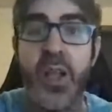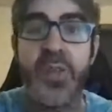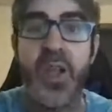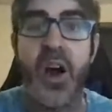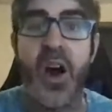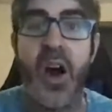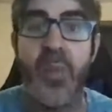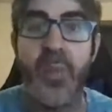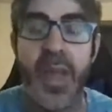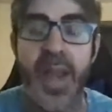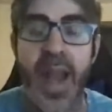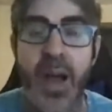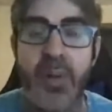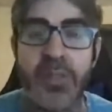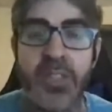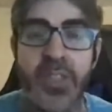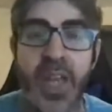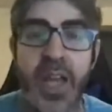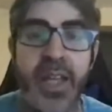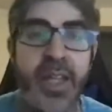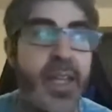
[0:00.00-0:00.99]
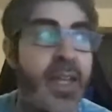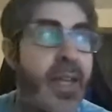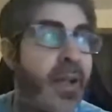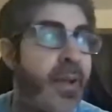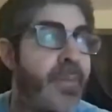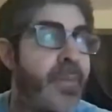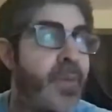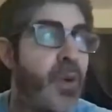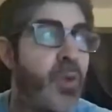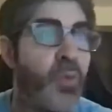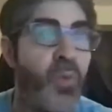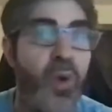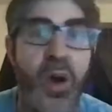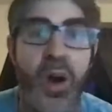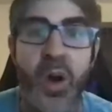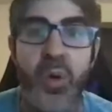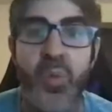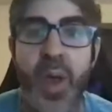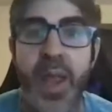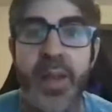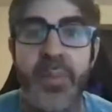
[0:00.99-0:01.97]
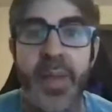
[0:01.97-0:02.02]
And I was like,
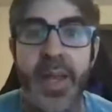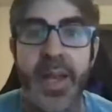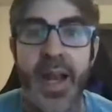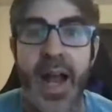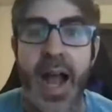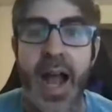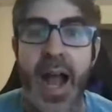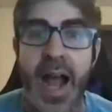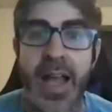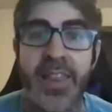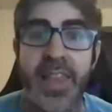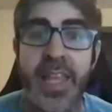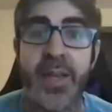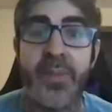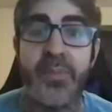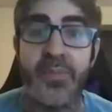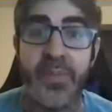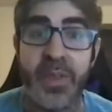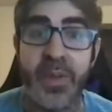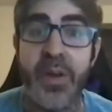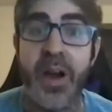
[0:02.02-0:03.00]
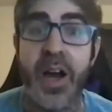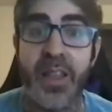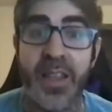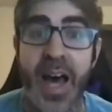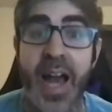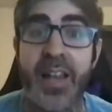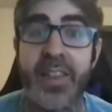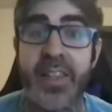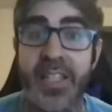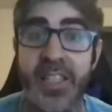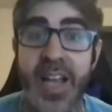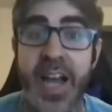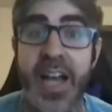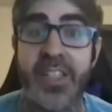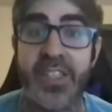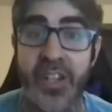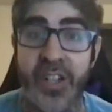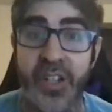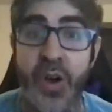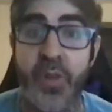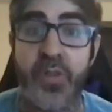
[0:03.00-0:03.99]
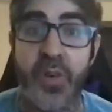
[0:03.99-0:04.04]
wait a minute. I think a lot of these guys are
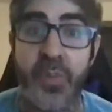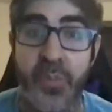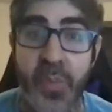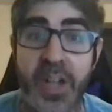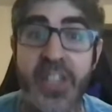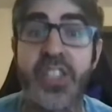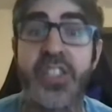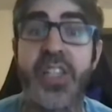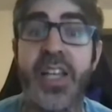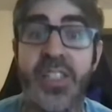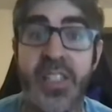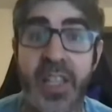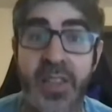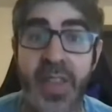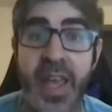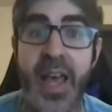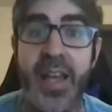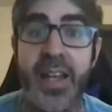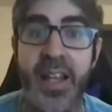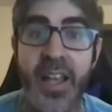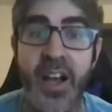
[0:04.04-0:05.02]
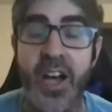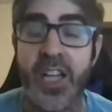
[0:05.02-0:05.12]
going to go for much less than that.